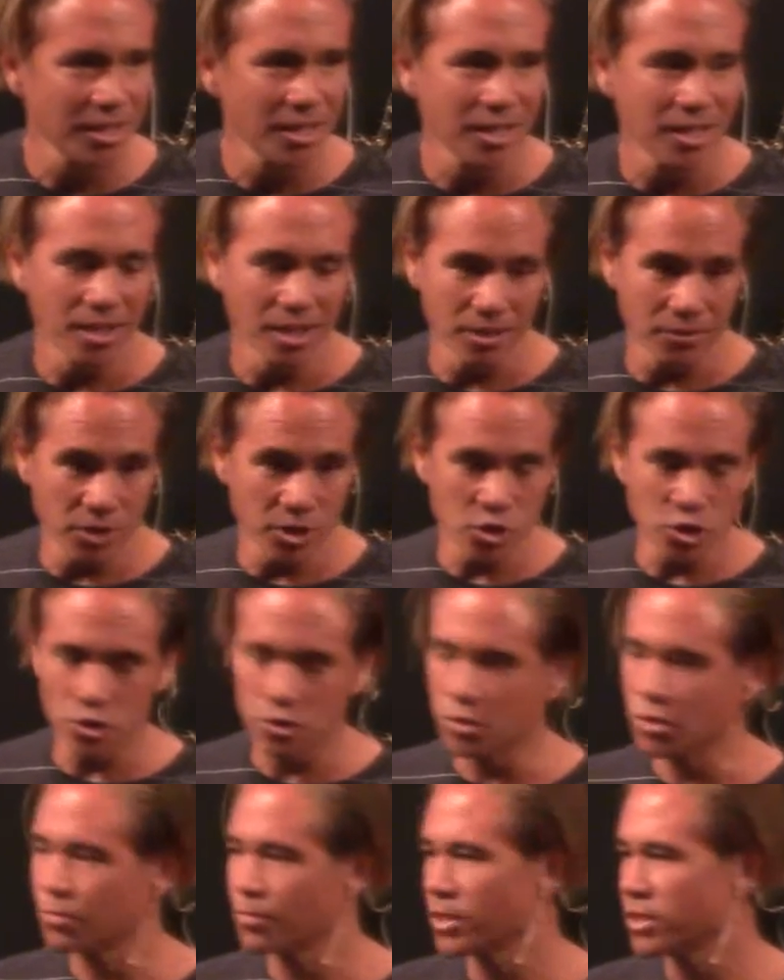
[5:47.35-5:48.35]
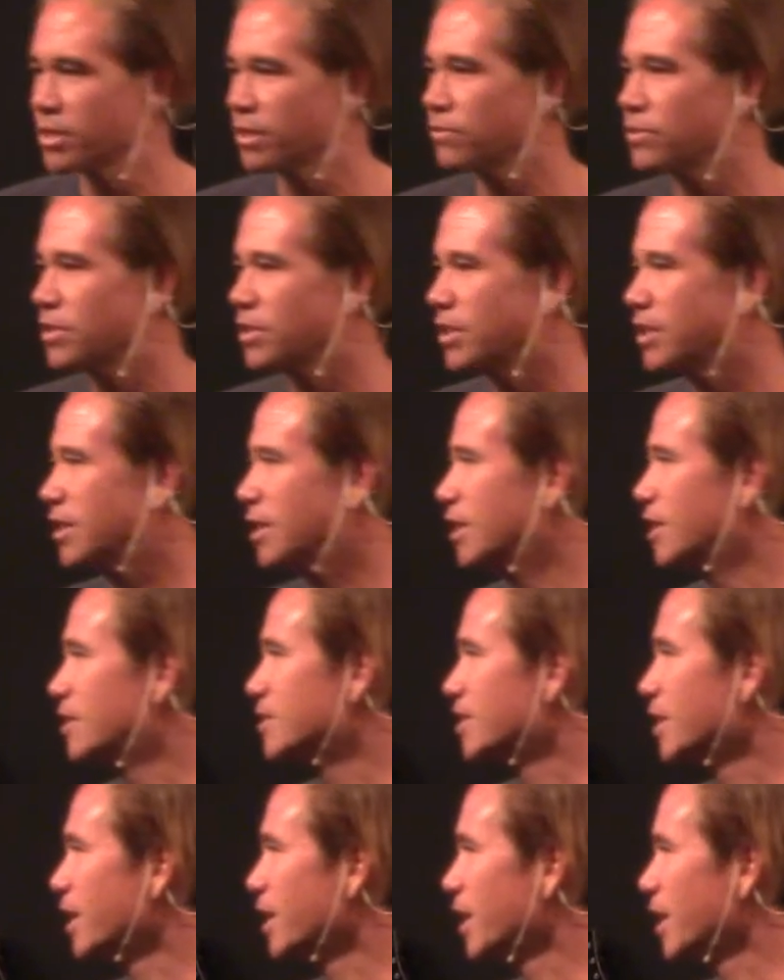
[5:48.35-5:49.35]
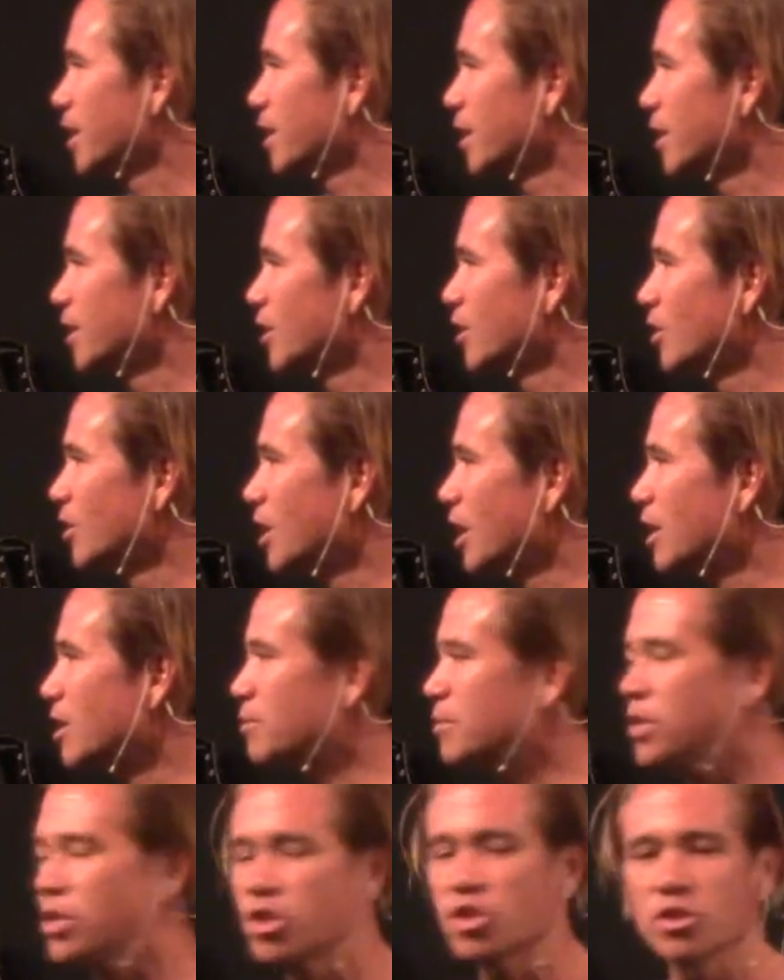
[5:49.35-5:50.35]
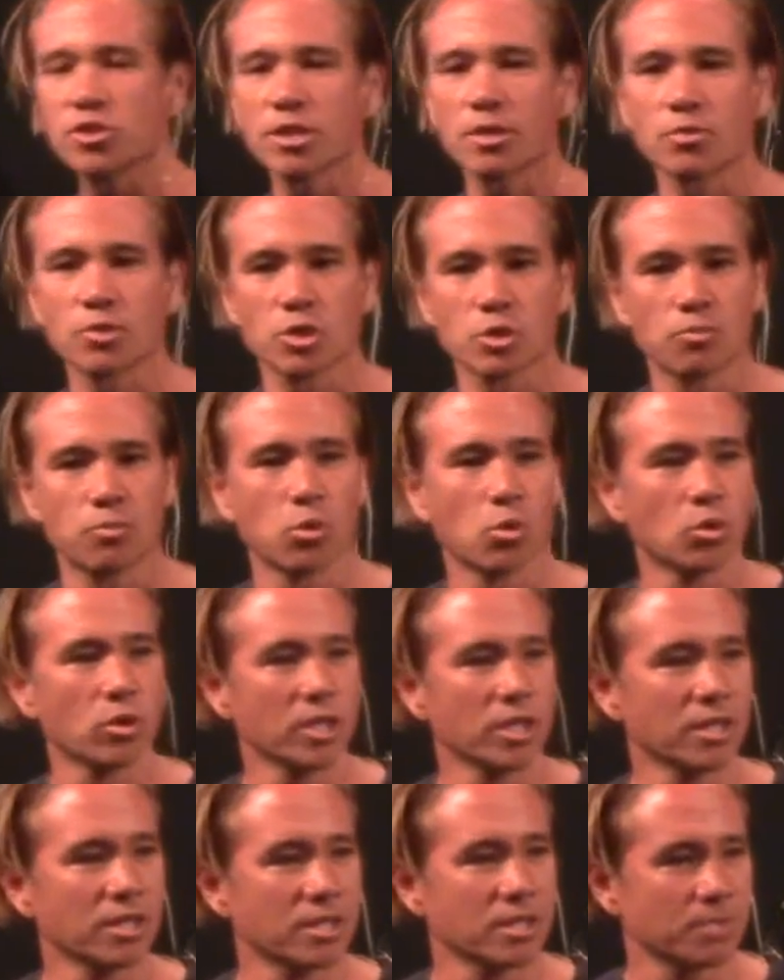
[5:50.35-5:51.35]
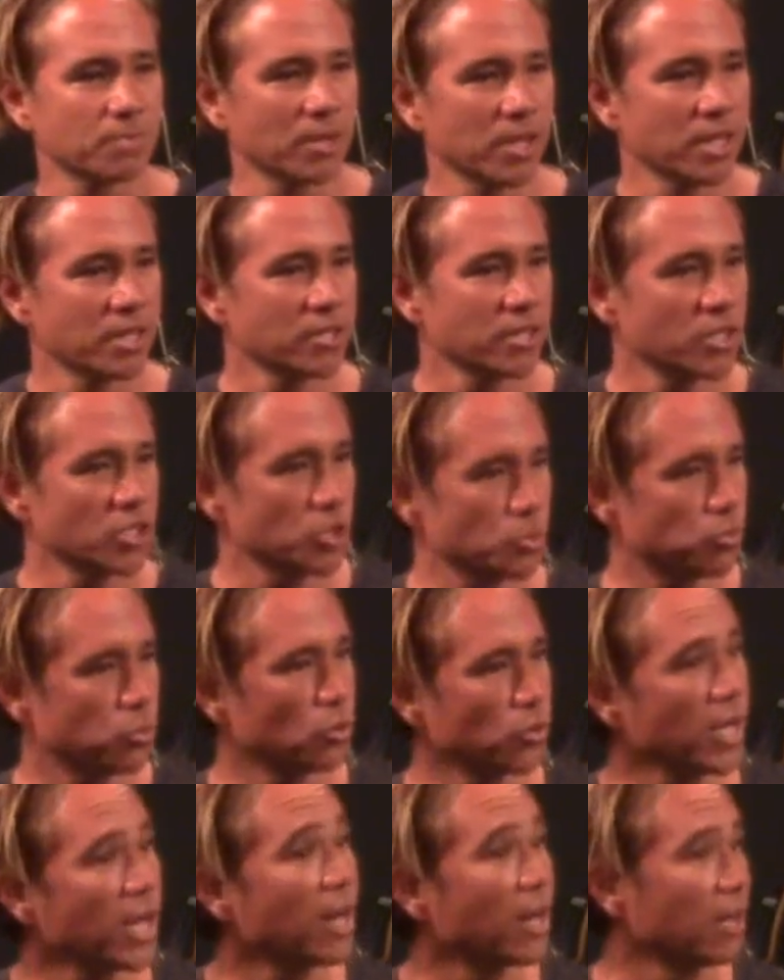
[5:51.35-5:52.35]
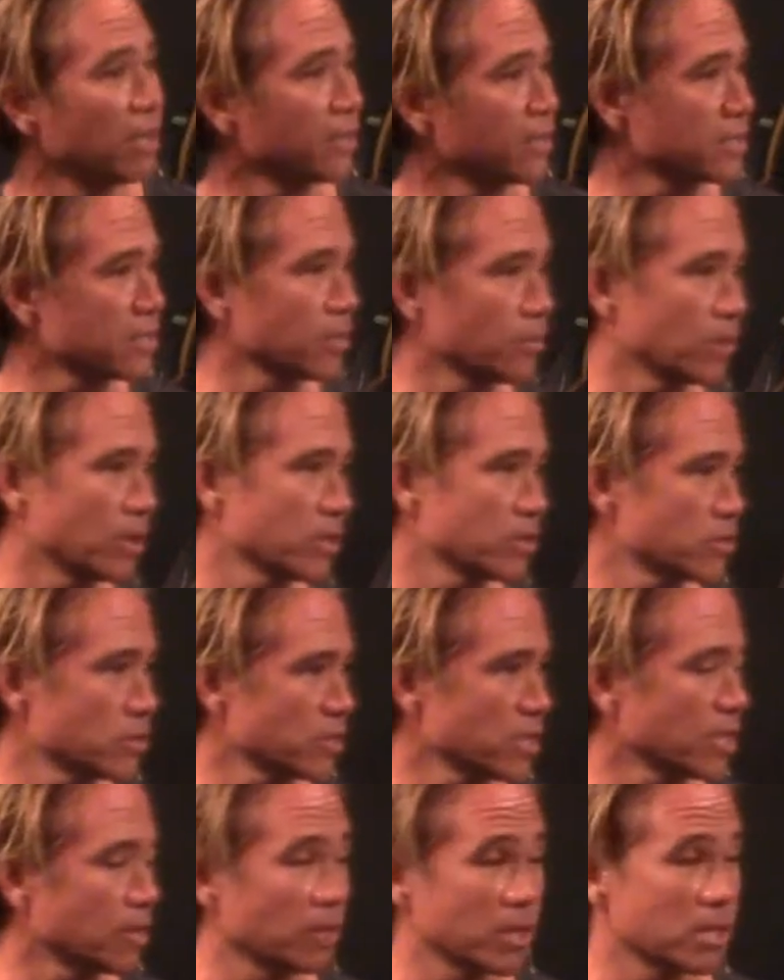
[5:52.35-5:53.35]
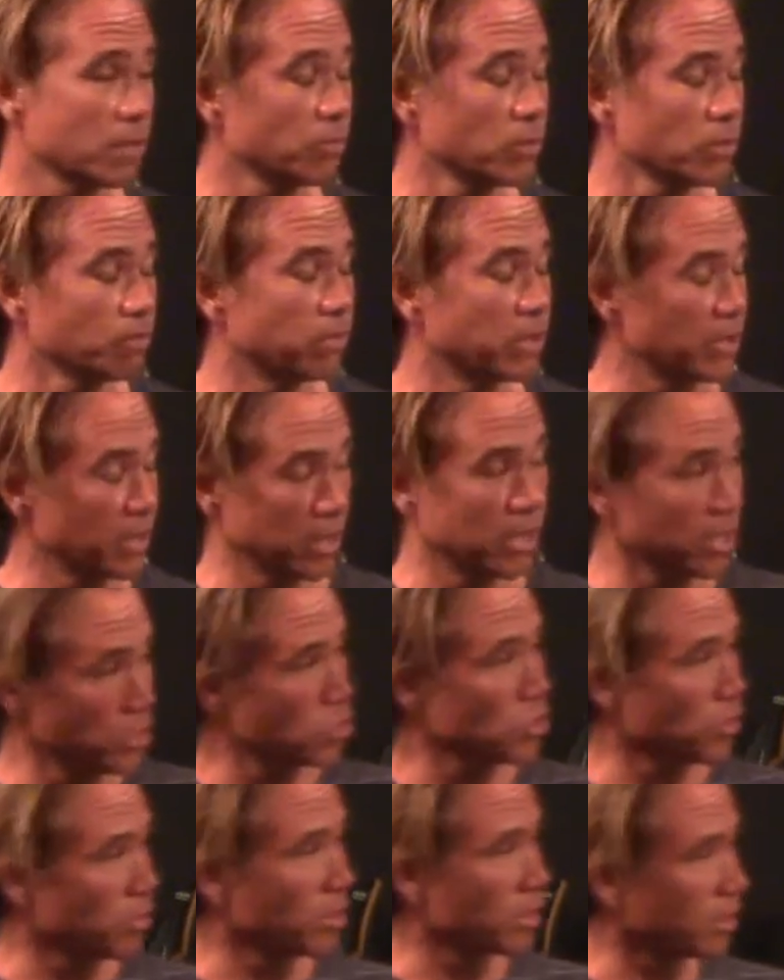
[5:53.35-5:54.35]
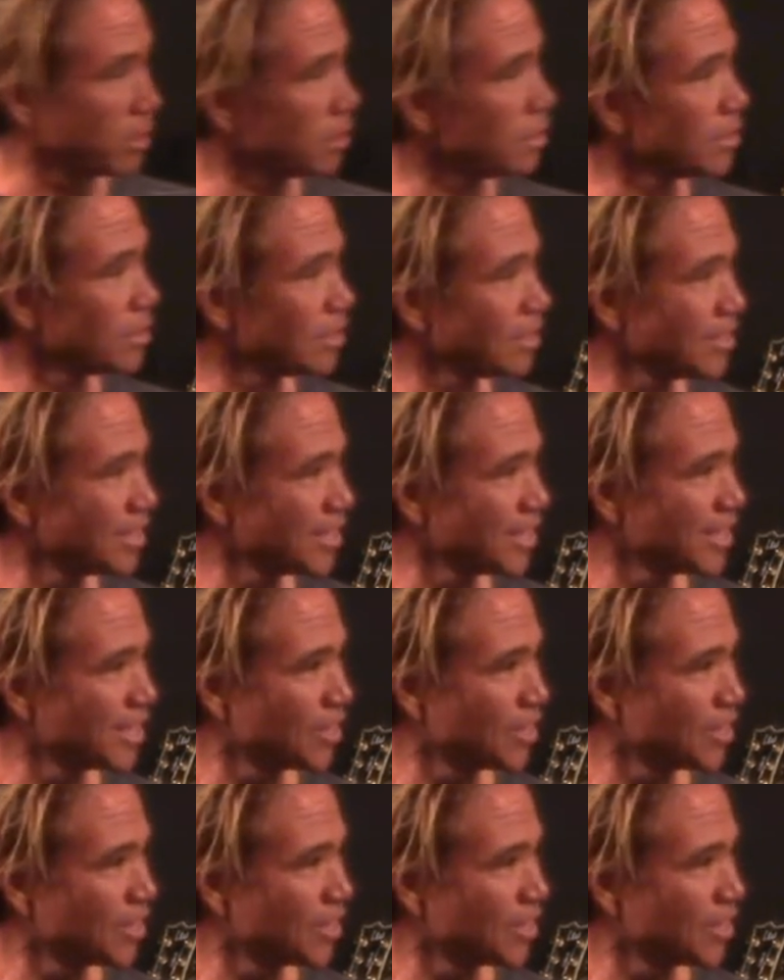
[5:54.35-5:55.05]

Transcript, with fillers: and I introduced myself to the kids, and like I, you know, a lot of the ministries that were supporting this place, they just pulled out. They say, well, it's a scam. I said, but the kids are real. Right.